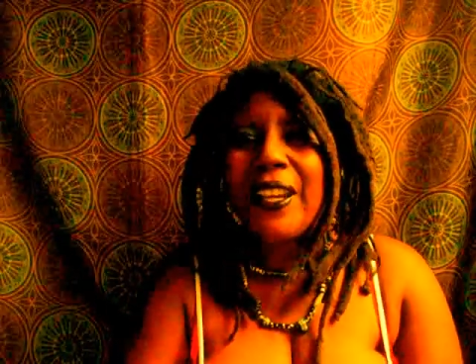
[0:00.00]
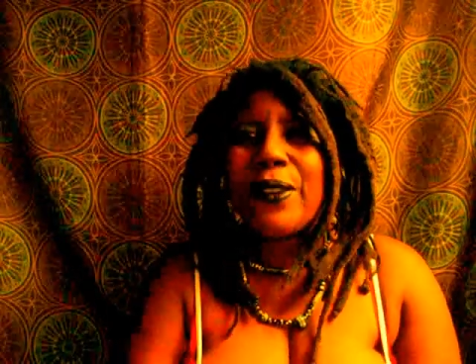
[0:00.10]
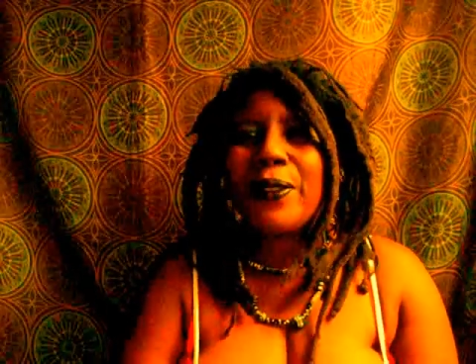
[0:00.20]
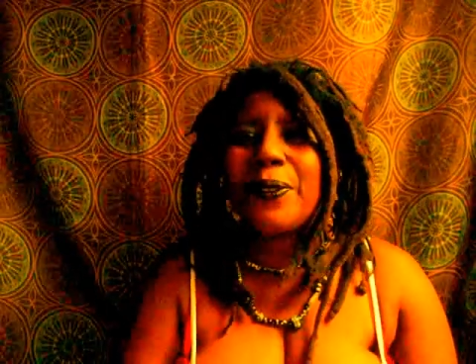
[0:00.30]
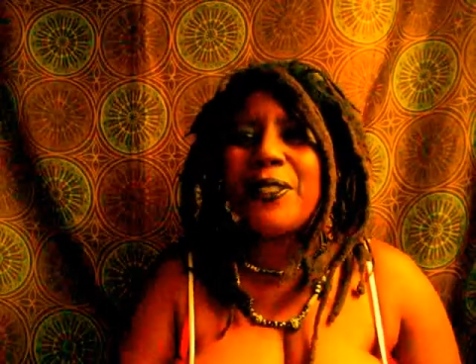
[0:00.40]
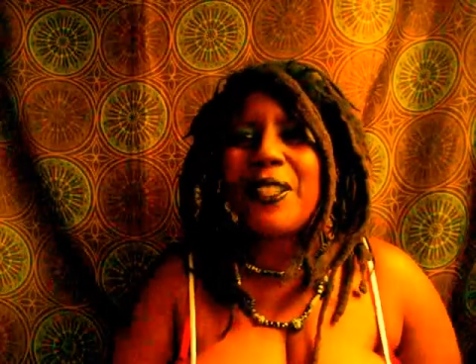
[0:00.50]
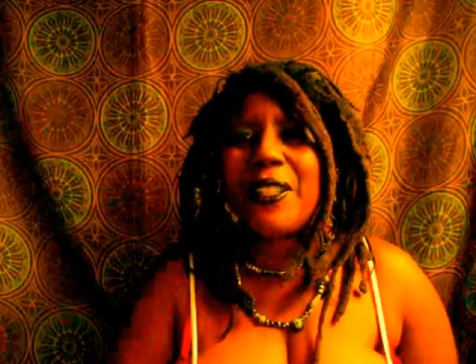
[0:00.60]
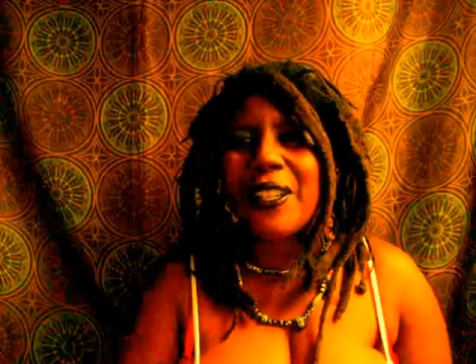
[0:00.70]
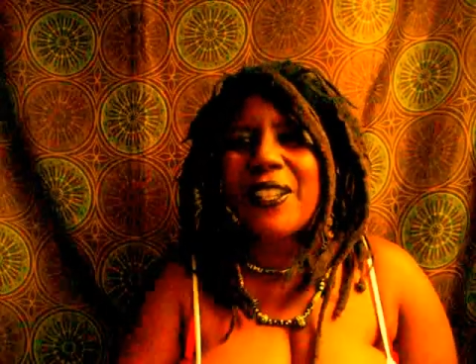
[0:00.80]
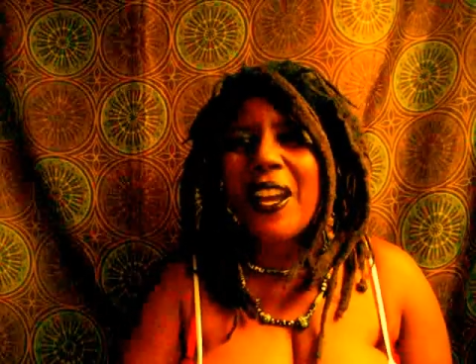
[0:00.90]
Freeform
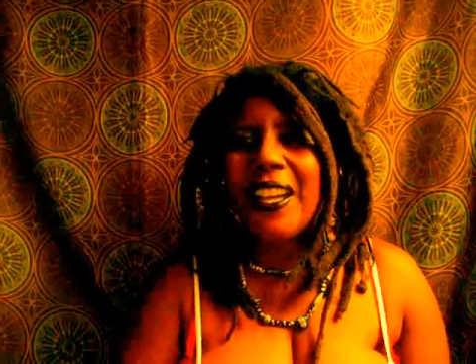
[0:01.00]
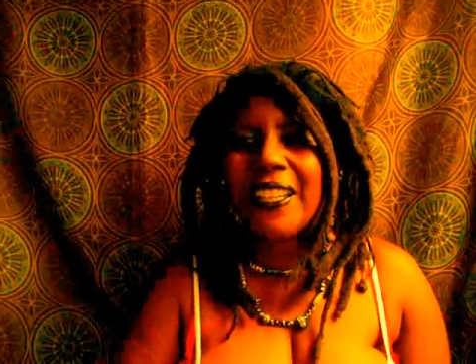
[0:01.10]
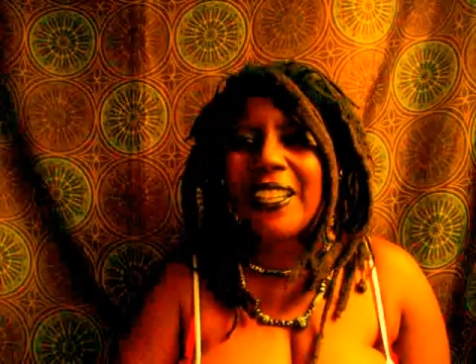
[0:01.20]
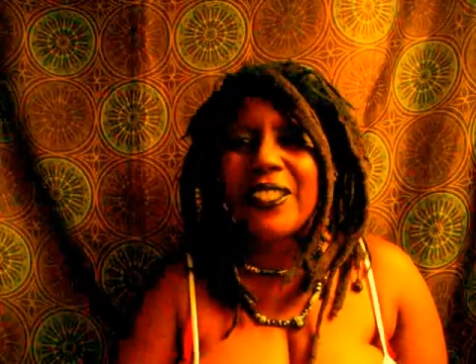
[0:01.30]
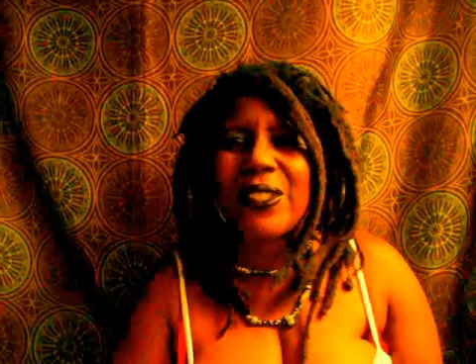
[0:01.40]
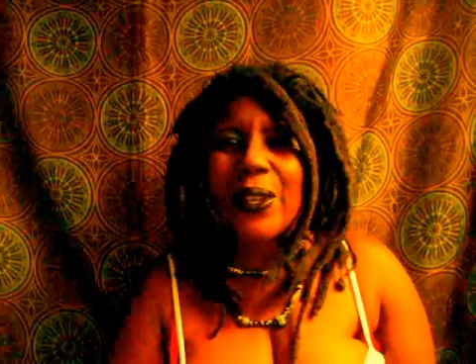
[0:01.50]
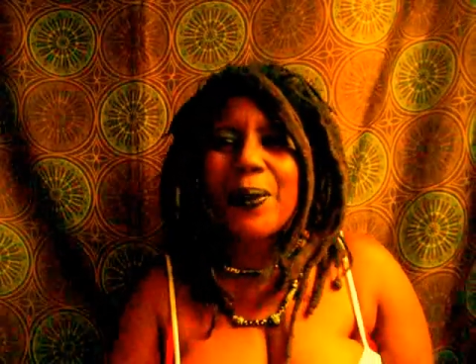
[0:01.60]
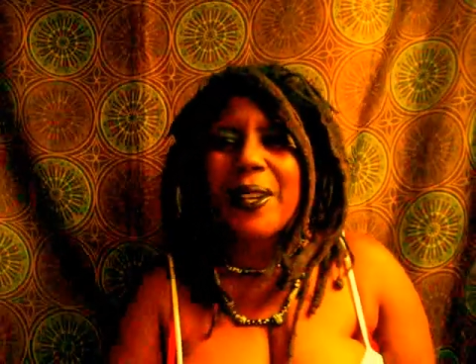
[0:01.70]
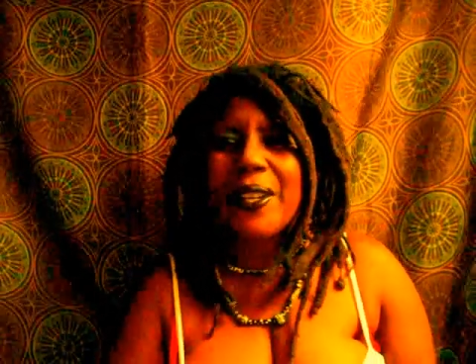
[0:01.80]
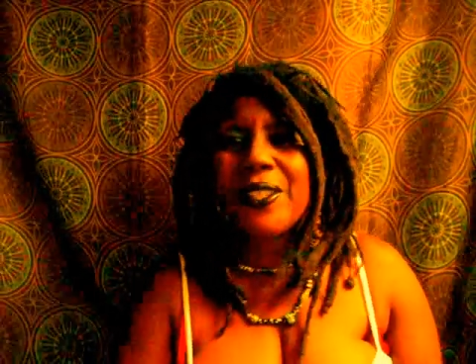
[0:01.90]
Dreadlock Talk is a show
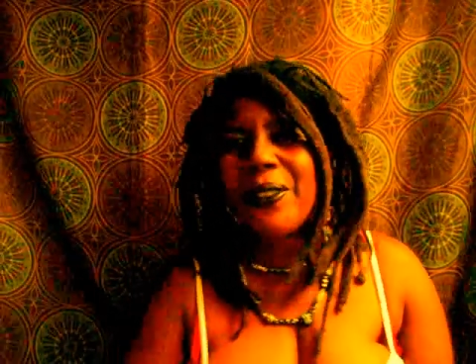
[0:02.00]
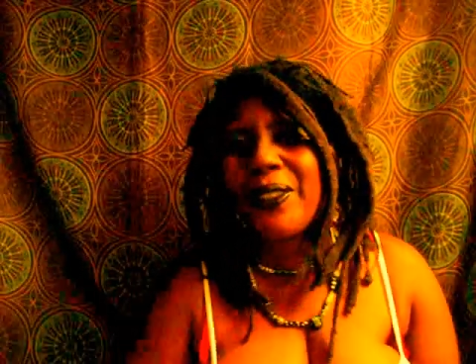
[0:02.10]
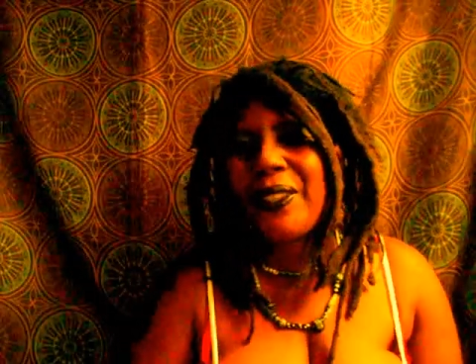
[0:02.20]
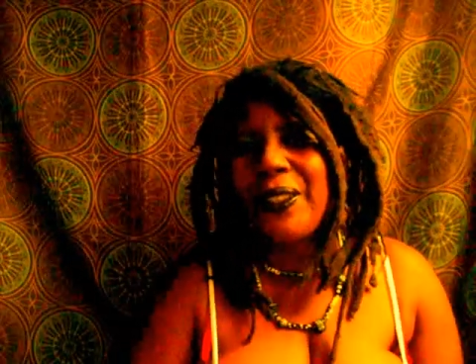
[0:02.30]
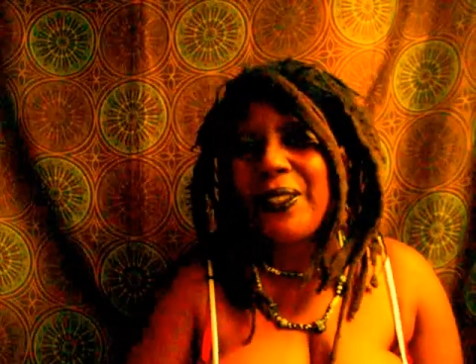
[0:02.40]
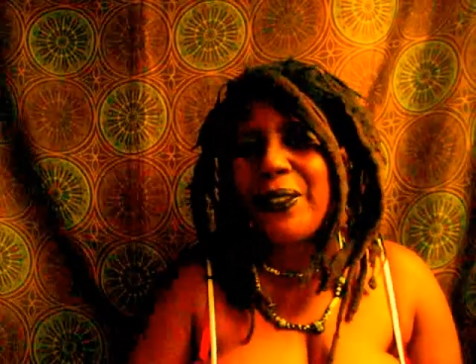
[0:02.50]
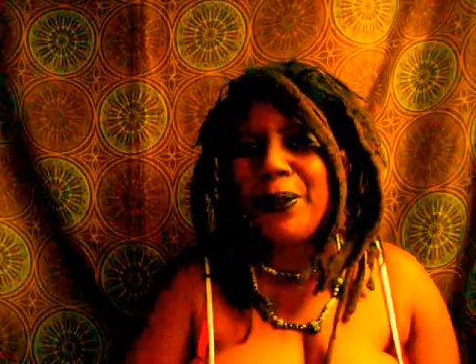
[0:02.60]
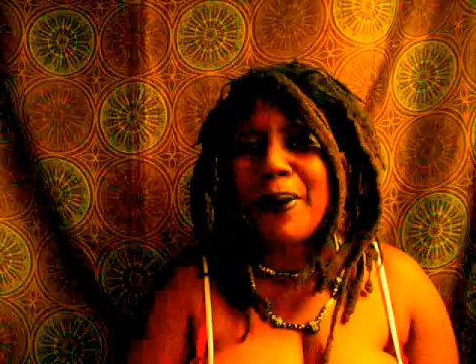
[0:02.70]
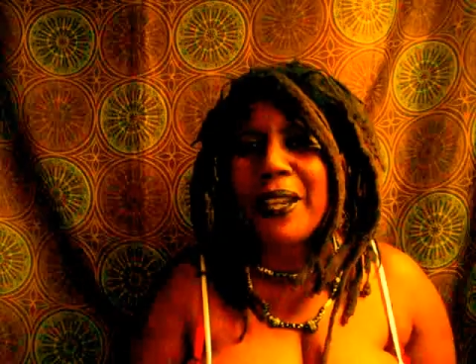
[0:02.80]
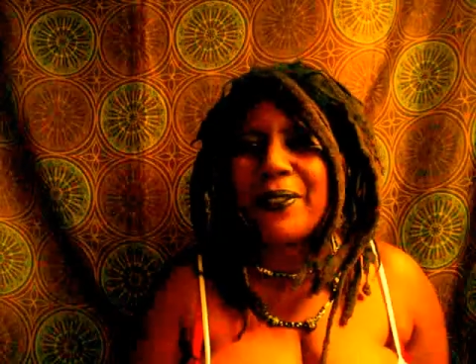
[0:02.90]
where I share with
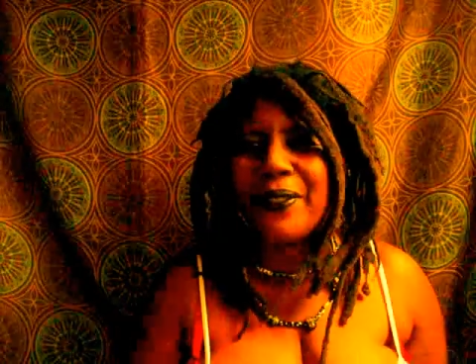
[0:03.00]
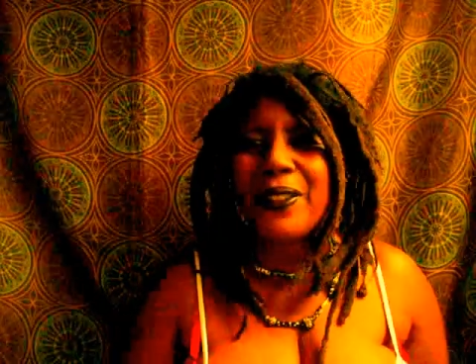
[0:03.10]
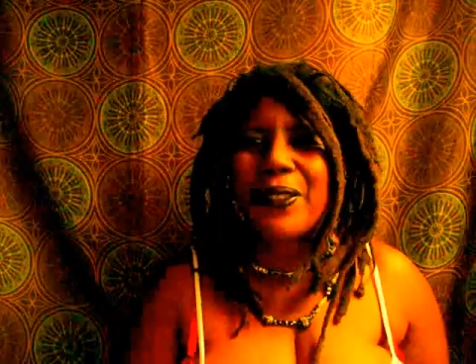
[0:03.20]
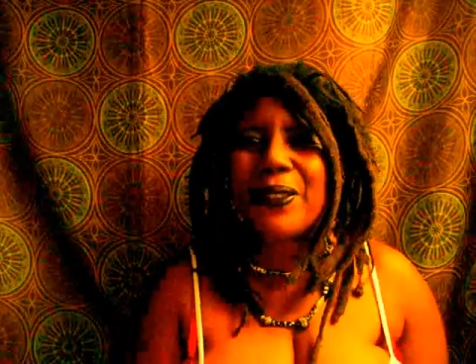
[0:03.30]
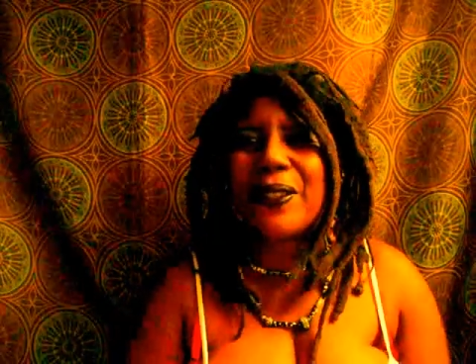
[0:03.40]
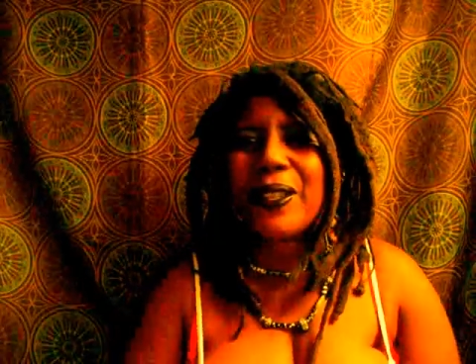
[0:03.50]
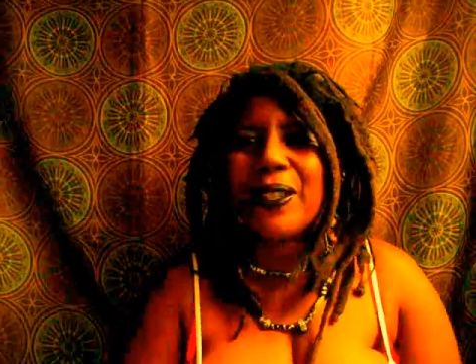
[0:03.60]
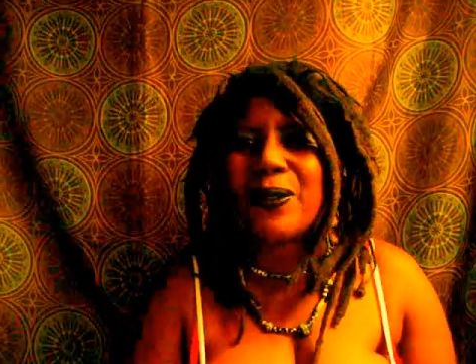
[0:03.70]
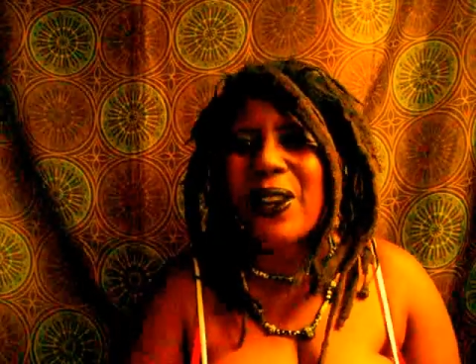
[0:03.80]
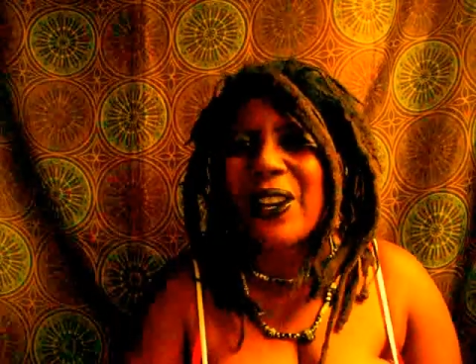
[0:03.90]
you my adventures
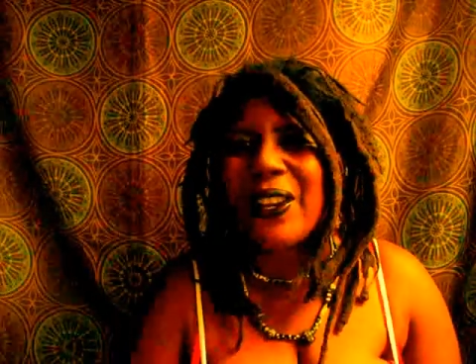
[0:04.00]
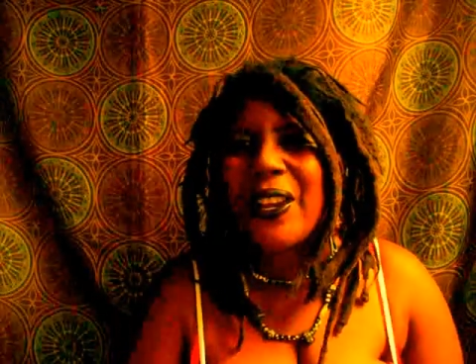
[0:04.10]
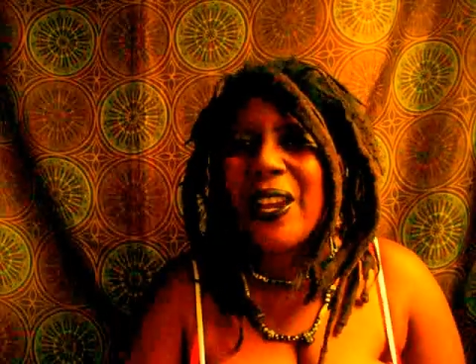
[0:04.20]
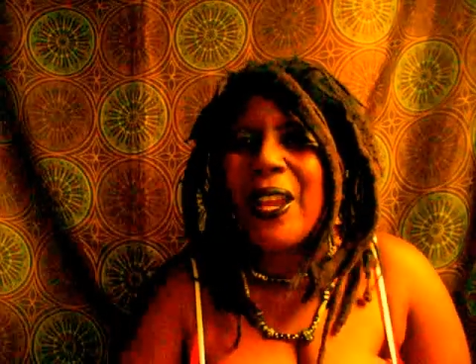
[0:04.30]
thus far